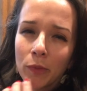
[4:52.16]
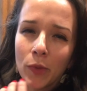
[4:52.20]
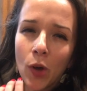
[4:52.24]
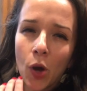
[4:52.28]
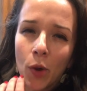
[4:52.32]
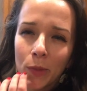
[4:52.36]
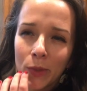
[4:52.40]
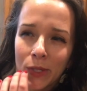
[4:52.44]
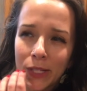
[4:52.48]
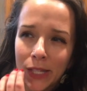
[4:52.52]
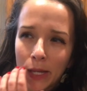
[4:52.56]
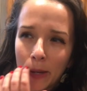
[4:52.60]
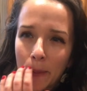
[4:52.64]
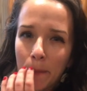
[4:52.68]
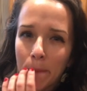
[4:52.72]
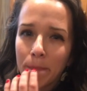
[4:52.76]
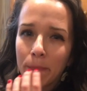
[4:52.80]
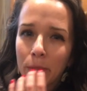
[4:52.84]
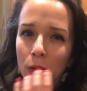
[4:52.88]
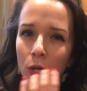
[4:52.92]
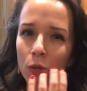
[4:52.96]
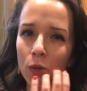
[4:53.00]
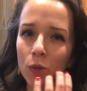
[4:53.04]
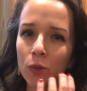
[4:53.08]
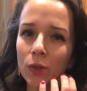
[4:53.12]
almost like a
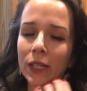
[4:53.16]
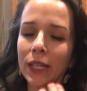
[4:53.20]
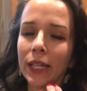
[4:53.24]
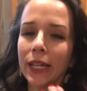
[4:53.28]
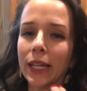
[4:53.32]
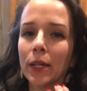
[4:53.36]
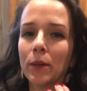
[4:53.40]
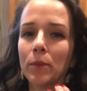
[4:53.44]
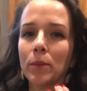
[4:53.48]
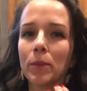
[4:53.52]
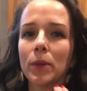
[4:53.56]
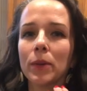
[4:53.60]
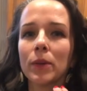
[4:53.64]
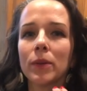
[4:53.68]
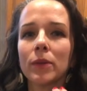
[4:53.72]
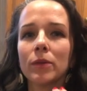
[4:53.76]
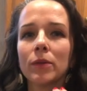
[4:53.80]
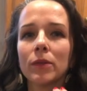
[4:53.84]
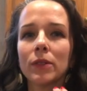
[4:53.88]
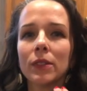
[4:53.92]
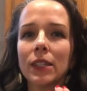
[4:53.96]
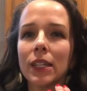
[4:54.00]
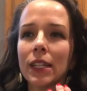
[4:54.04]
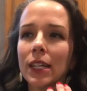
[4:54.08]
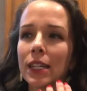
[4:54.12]
bow lip,
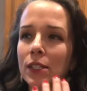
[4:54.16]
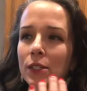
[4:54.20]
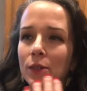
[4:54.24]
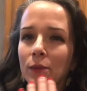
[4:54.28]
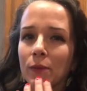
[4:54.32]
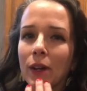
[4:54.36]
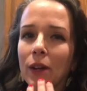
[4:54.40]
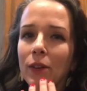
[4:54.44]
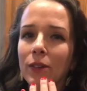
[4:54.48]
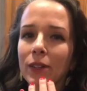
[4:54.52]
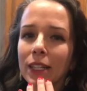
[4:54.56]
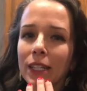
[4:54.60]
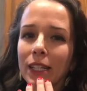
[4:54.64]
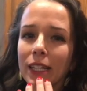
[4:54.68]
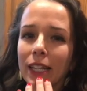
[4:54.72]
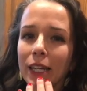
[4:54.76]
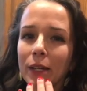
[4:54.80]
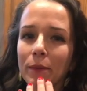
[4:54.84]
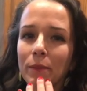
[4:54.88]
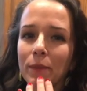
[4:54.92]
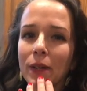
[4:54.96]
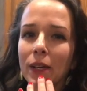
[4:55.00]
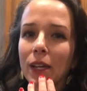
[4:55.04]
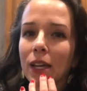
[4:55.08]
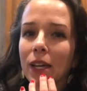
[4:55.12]
nice rounded lip,